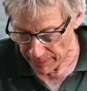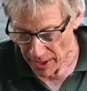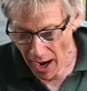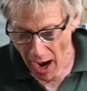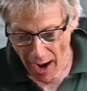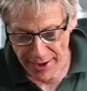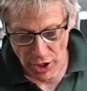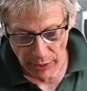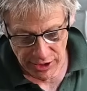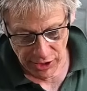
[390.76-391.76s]
up. I
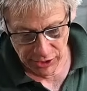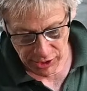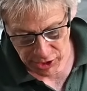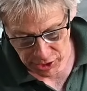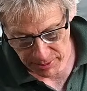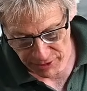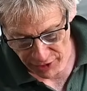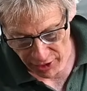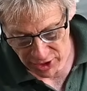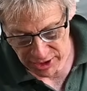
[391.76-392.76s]
know it's going to, there's going to be
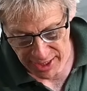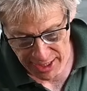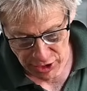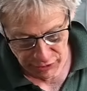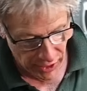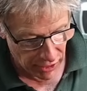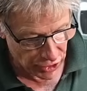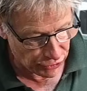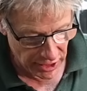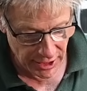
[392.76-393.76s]
various leaks at various
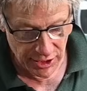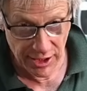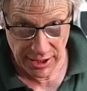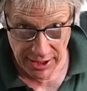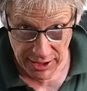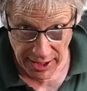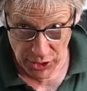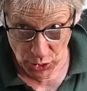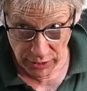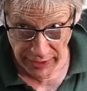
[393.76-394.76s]
fittings and things. It's that
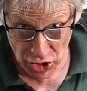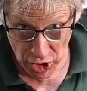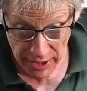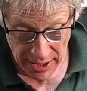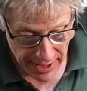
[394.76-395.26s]
sort of engine.